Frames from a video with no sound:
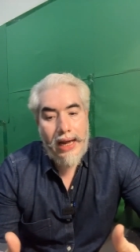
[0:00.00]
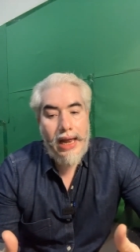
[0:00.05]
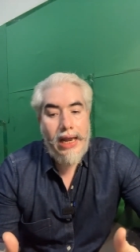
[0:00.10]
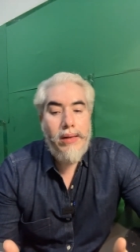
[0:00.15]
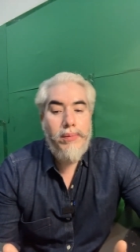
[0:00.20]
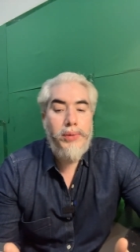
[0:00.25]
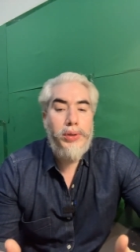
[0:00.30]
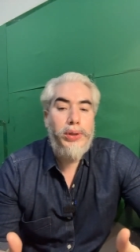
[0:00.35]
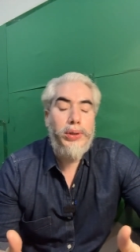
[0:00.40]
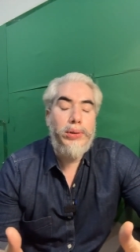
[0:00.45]

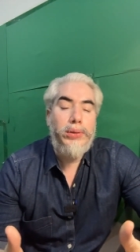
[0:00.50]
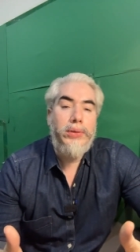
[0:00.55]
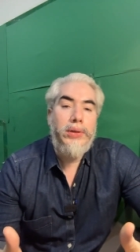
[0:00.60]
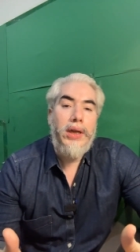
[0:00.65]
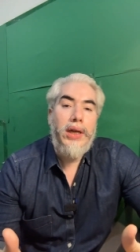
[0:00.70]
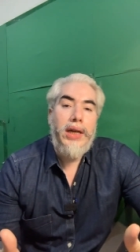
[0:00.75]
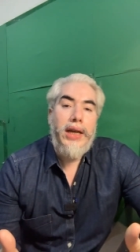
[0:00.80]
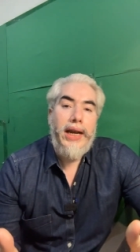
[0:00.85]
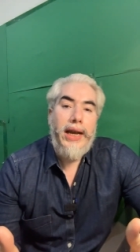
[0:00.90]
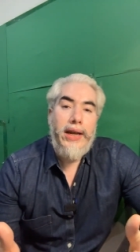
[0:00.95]
helps you
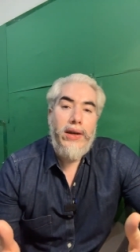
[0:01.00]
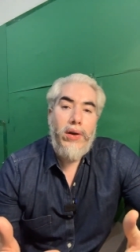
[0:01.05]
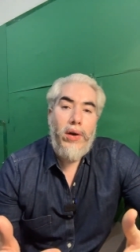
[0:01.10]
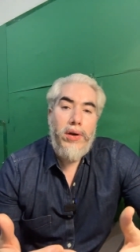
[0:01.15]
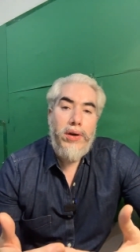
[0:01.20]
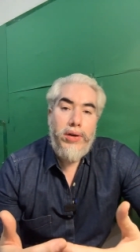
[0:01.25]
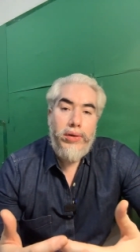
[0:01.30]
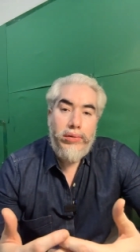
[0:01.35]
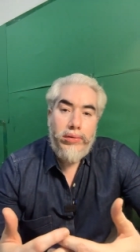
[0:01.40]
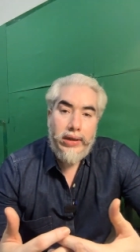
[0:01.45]
in
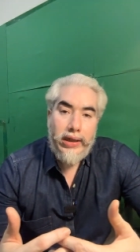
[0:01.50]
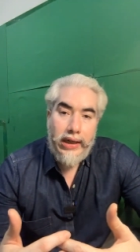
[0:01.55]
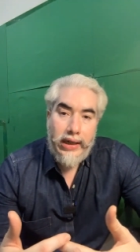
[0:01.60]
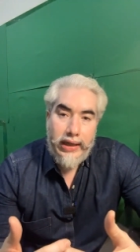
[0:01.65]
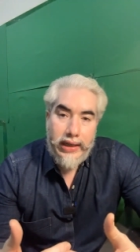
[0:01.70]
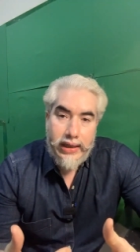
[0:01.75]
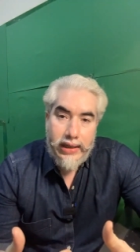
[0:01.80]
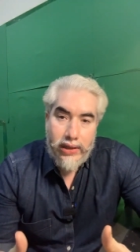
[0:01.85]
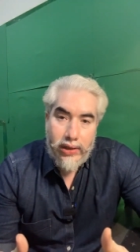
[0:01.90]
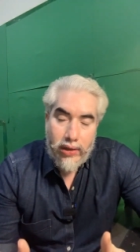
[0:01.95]
order to
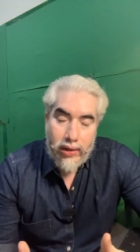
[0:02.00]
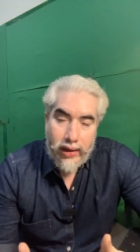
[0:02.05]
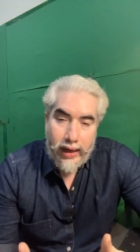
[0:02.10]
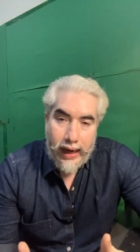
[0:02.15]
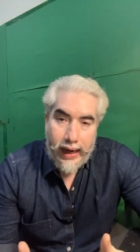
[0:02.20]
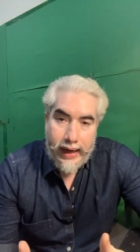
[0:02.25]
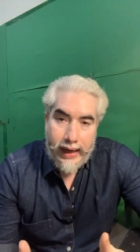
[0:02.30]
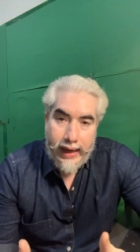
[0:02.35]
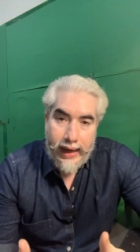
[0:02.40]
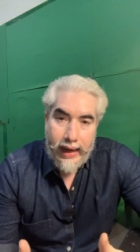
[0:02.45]
release your
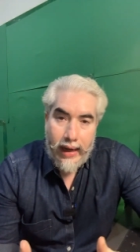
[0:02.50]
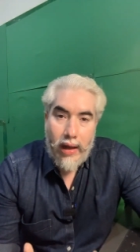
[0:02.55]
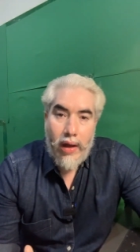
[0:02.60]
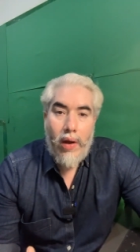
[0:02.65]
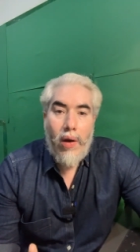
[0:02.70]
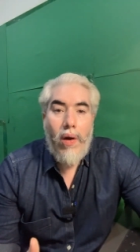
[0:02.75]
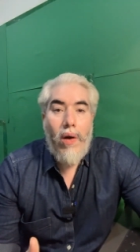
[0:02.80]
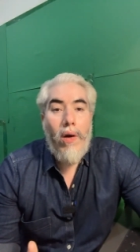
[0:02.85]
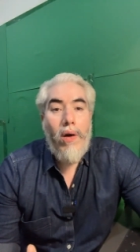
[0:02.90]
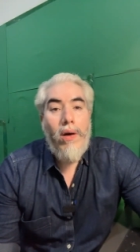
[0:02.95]
headache
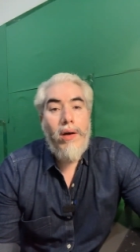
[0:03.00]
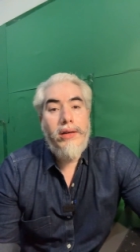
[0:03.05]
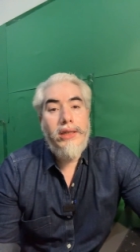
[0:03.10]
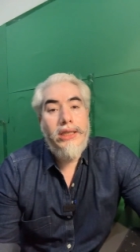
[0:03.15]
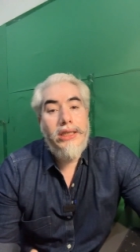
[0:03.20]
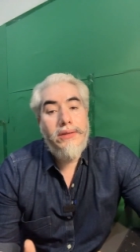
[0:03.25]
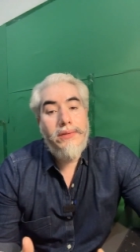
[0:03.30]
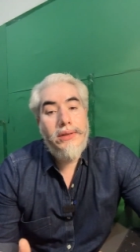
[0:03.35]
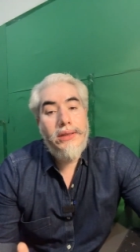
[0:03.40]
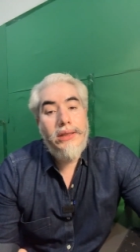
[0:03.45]
or
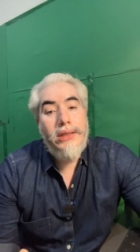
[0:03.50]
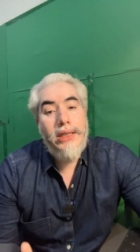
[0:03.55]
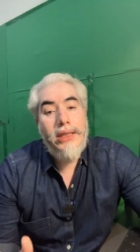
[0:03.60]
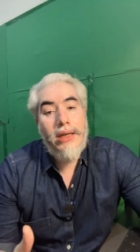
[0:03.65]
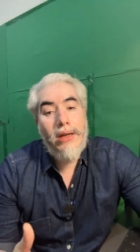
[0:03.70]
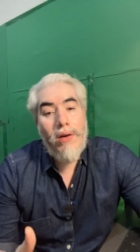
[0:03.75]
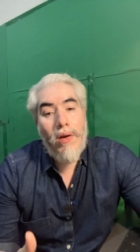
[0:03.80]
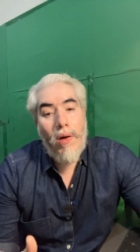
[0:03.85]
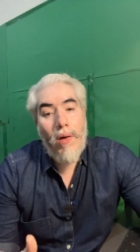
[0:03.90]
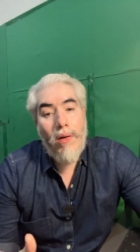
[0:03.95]
even
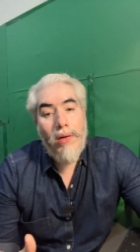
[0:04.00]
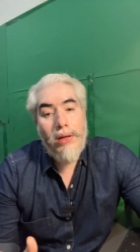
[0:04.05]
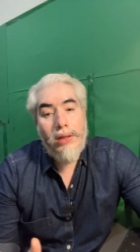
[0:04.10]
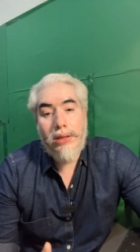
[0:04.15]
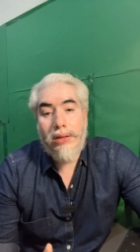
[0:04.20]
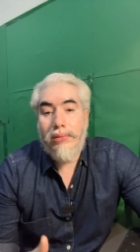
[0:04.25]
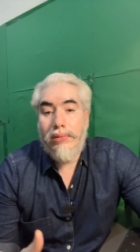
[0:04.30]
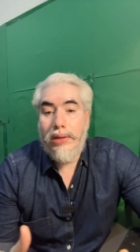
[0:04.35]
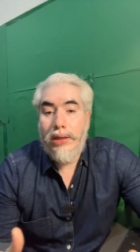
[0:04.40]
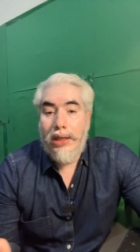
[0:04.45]
in a long
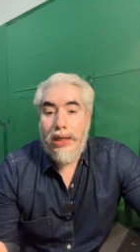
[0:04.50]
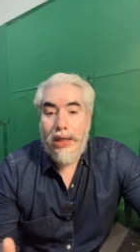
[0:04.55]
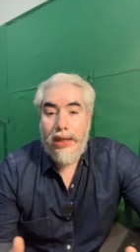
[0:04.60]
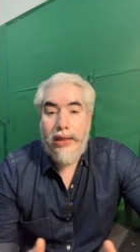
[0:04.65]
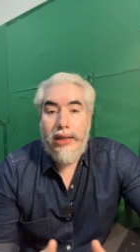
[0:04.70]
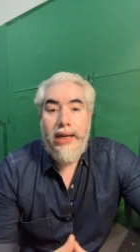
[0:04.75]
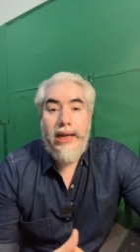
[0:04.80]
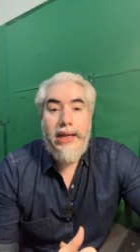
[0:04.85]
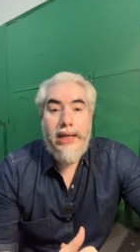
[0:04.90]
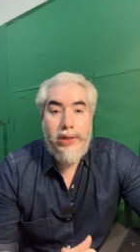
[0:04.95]
term
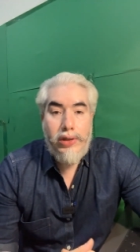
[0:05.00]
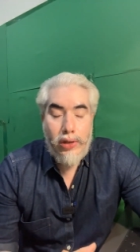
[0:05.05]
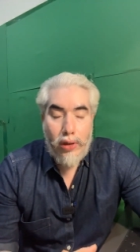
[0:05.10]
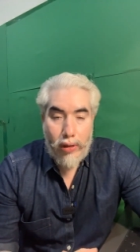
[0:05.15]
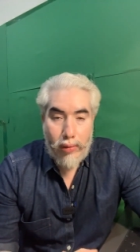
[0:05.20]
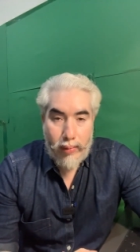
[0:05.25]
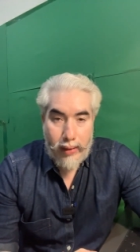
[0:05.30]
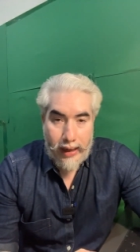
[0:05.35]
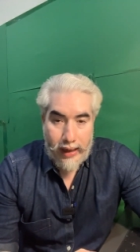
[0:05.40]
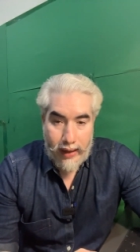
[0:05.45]
release
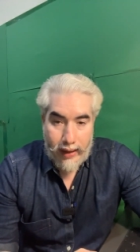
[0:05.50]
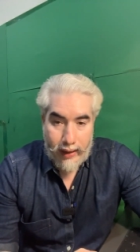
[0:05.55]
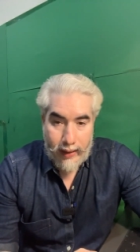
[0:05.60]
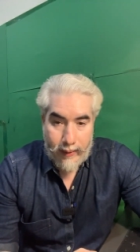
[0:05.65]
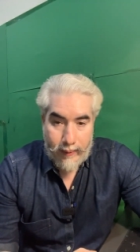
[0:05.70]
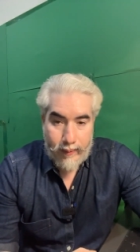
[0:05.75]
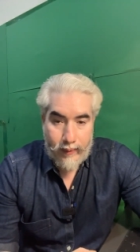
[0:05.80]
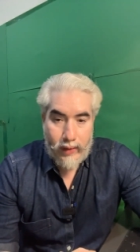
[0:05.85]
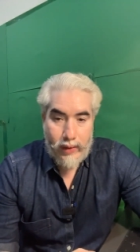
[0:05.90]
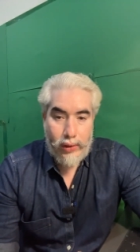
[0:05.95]
your migraine.